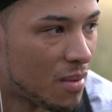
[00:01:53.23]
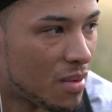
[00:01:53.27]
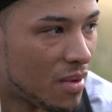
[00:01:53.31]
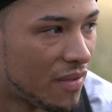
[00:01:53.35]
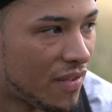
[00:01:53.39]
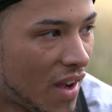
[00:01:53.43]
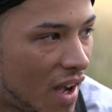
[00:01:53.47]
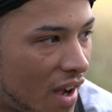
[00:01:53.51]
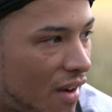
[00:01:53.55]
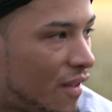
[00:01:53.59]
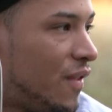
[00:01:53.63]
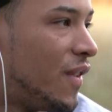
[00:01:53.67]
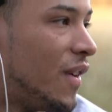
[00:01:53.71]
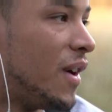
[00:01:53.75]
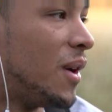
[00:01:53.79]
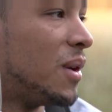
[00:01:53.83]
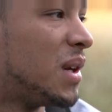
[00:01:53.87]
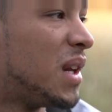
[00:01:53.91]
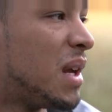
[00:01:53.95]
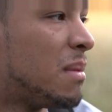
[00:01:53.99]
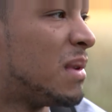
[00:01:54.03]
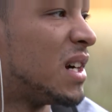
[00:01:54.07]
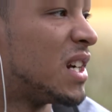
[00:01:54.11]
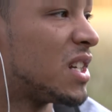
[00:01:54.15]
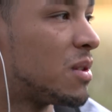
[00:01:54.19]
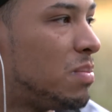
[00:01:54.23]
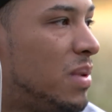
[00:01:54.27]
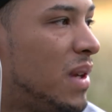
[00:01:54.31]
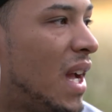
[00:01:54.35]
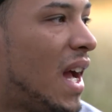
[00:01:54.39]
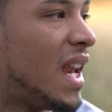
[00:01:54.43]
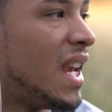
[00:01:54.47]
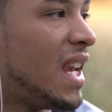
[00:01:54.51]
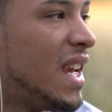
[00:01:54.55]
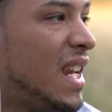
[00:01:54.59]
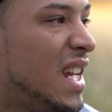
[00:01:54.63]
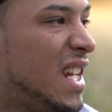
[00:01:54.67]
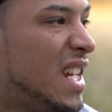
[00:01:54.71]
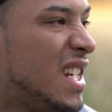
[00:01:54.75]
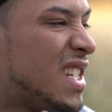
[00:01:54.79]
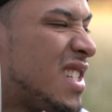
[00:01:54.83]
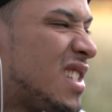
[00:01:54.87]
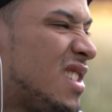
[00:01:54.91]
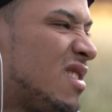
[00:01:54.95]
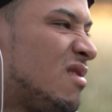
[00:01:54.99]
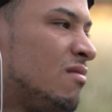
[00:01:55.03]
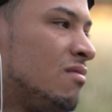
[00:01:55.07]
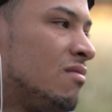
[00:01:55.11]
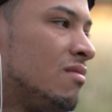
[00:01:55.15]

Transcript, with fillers: without fail, there must be at least